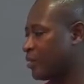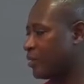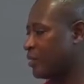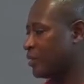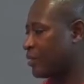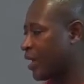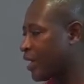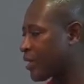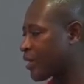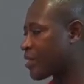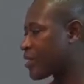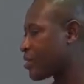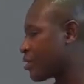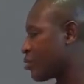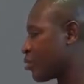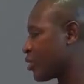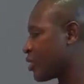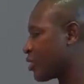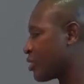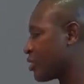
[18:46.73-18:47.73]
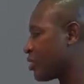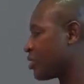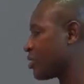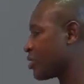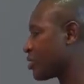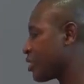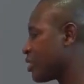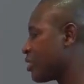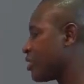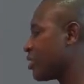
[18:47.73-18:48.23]
In other
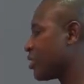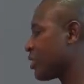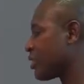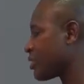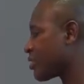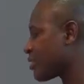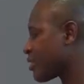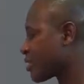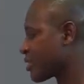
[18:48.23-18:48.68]
situations, it is the